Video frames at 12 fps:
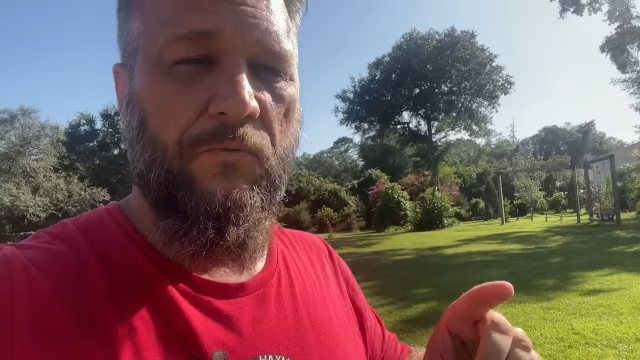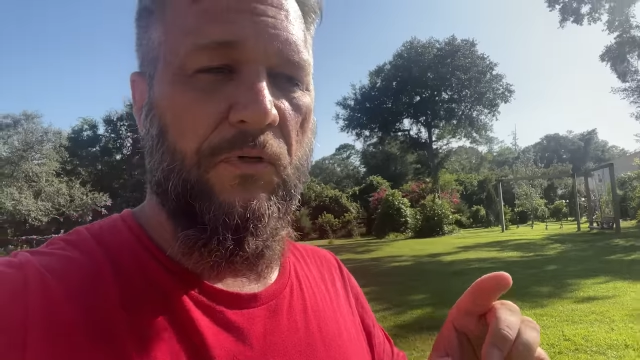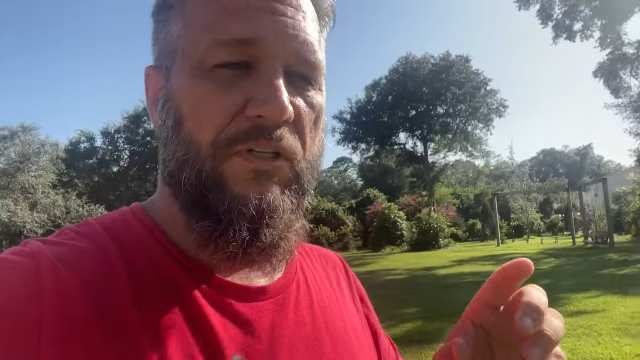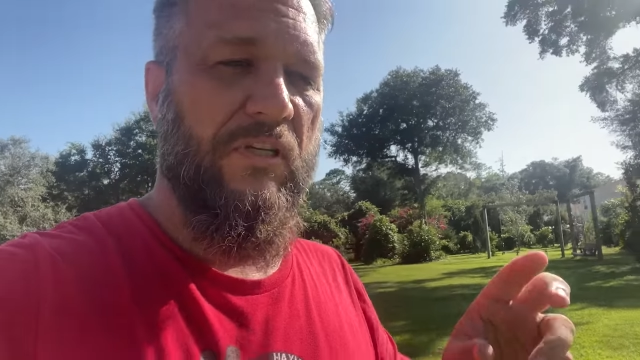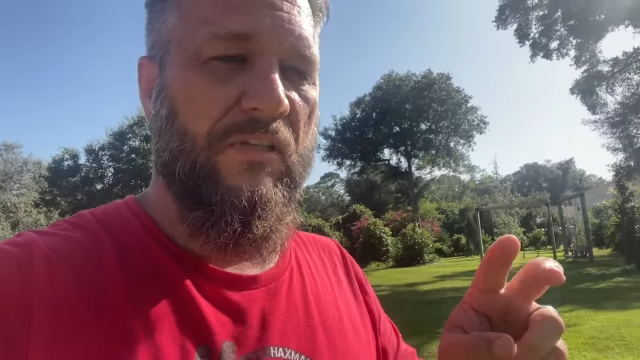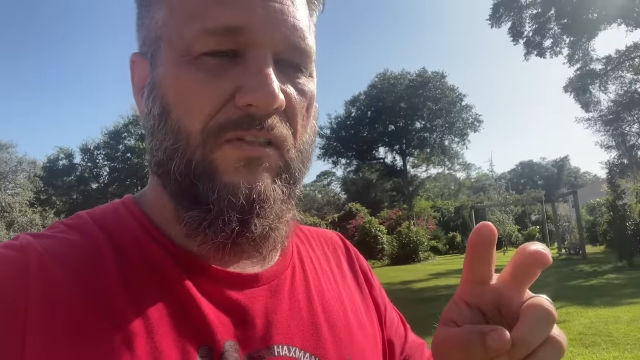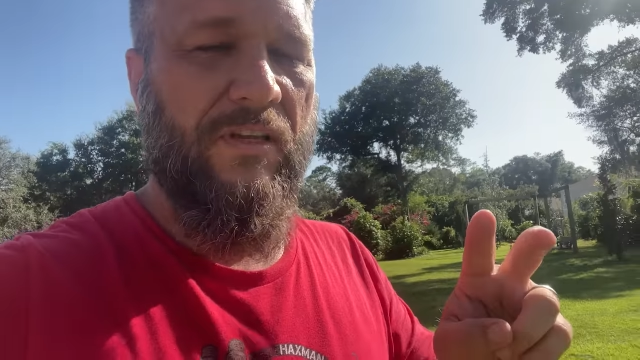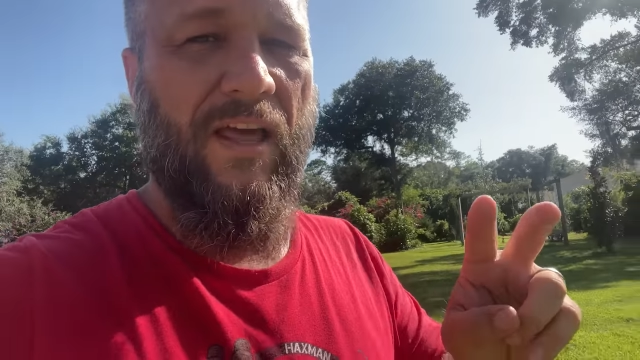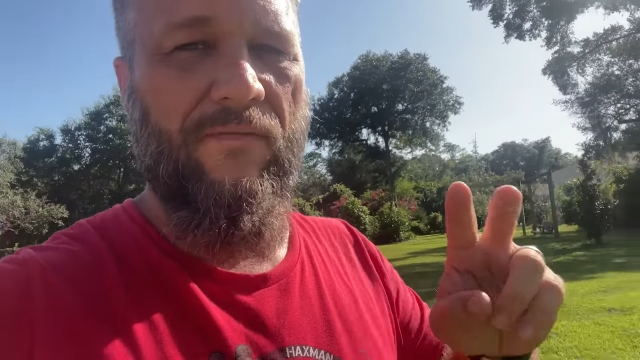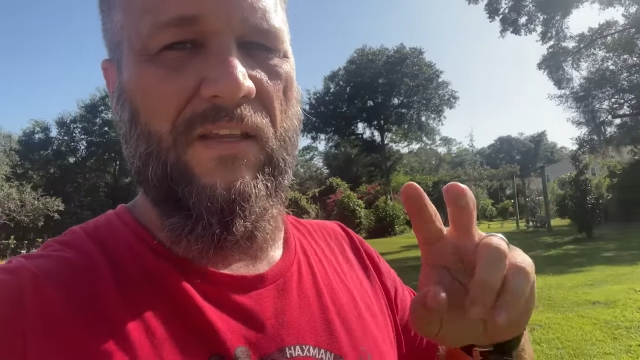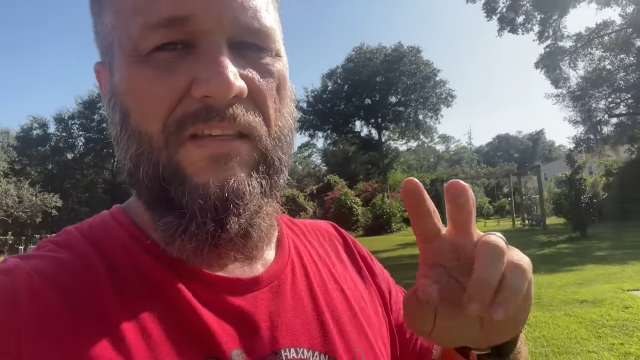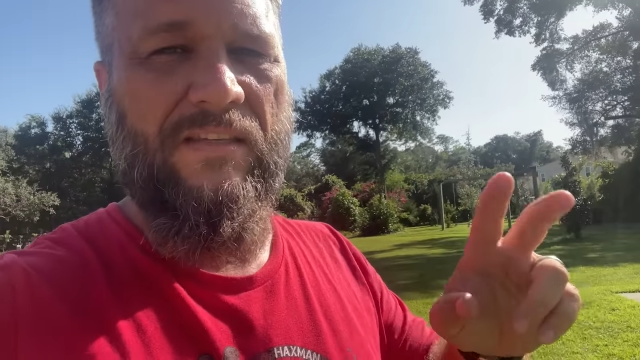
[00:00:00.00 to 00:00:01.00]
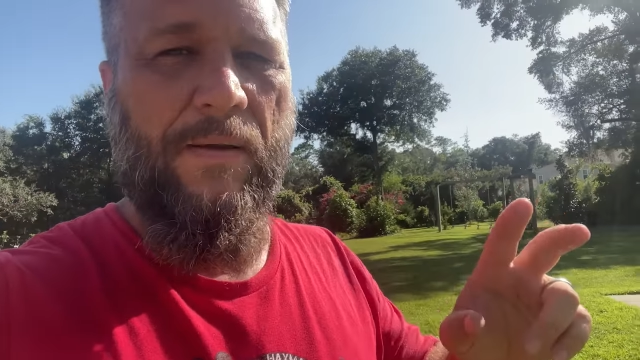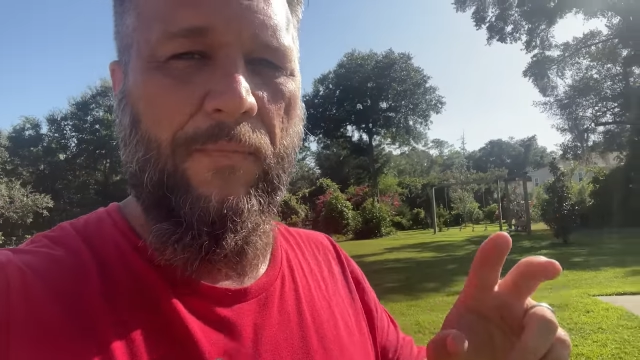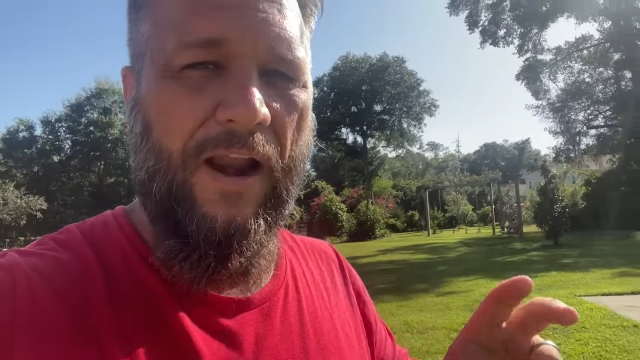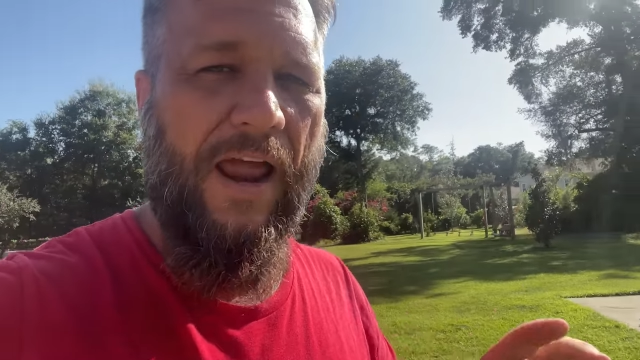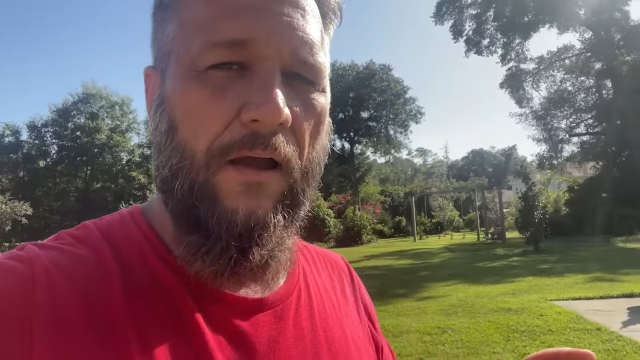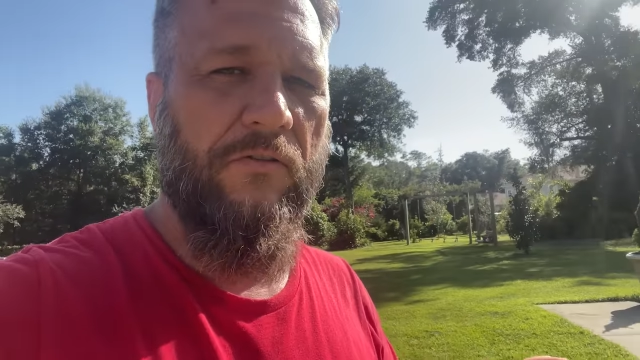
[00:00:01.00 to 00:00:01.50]
which is kind of a
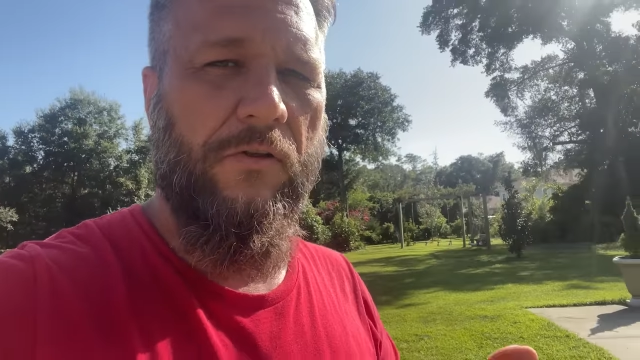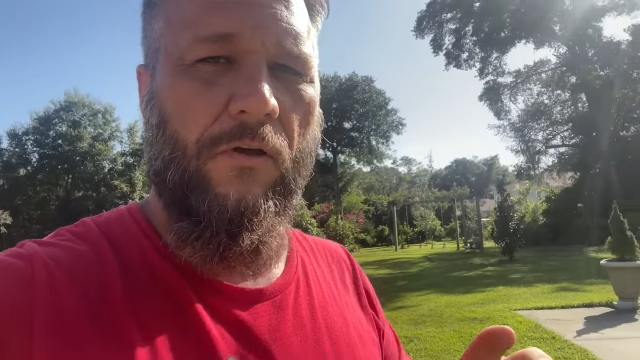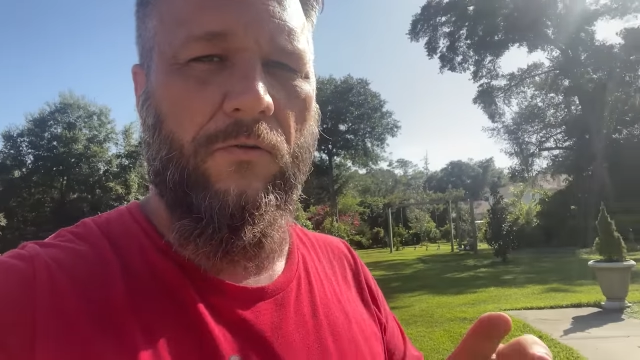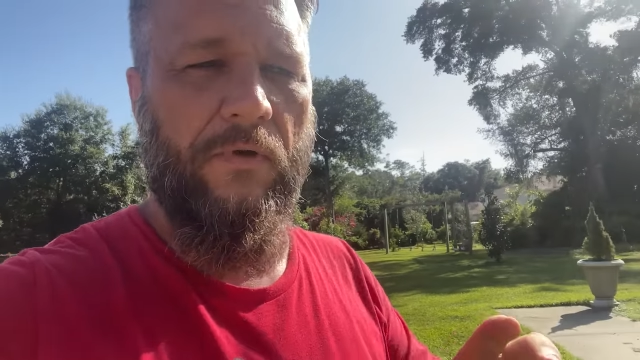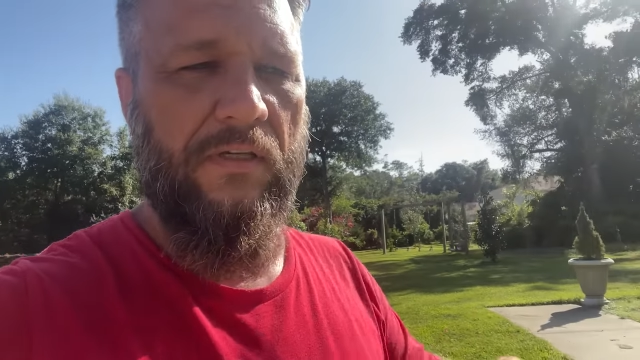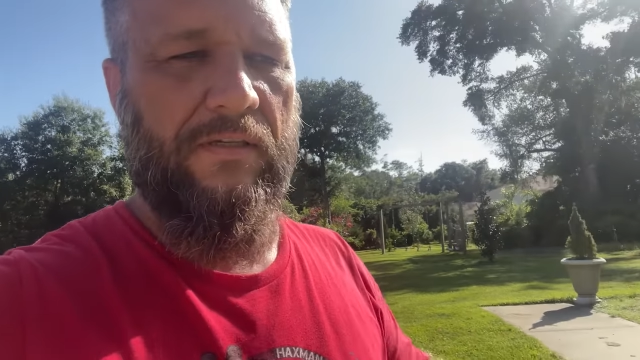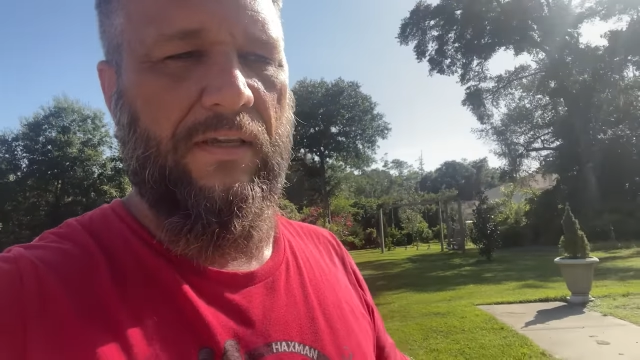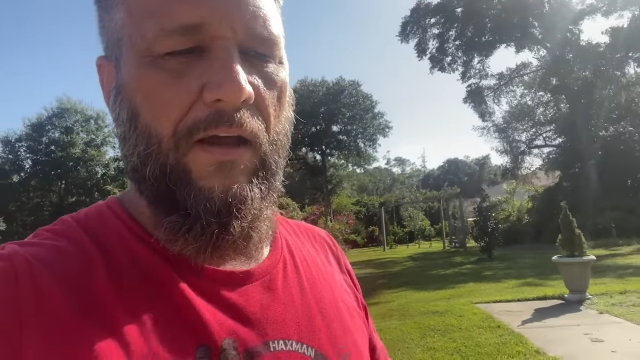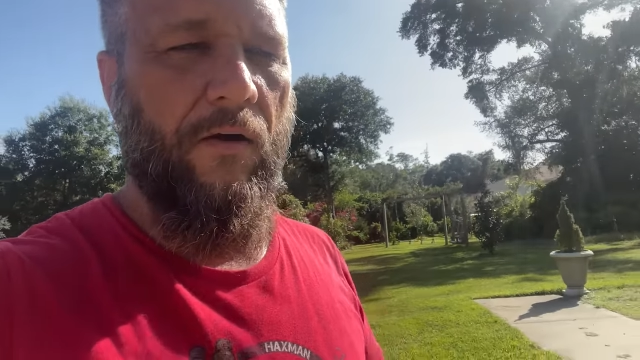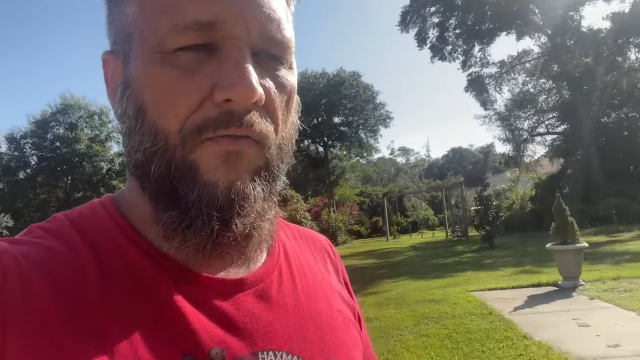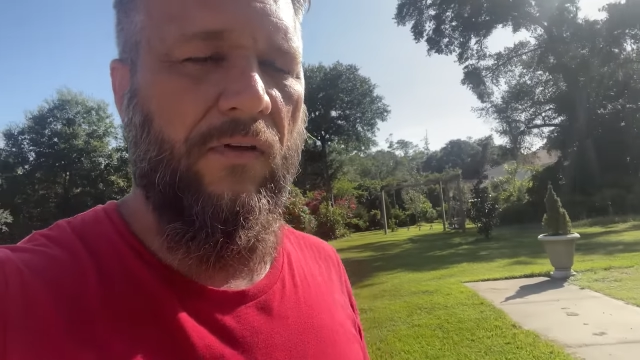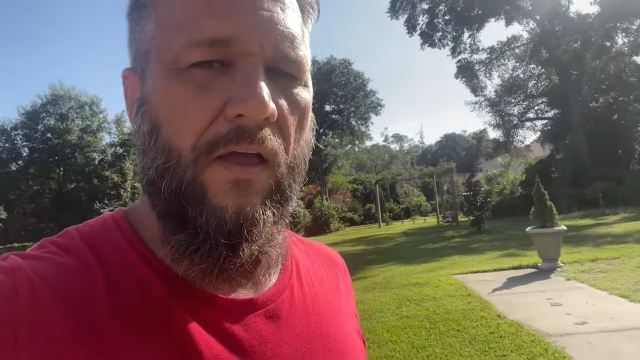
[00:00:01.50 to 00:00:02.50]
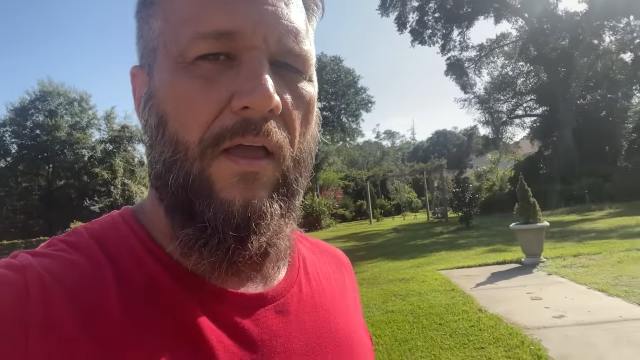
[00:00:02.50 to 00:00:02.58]
separate house all to itself.